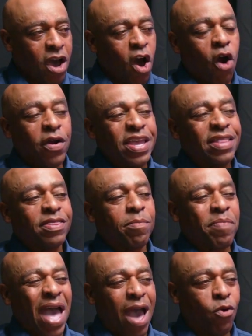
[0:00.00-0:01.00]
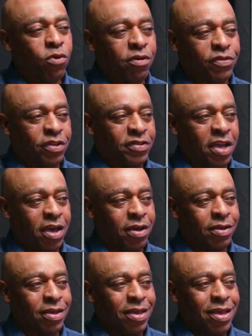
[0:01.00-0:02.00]
are in the power of the
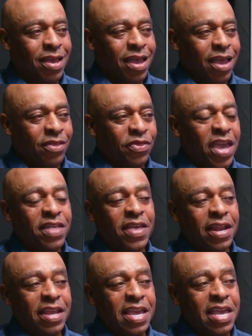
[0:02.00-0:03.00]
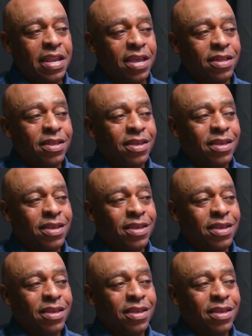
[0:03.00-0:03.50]
tongue, and they that eat it,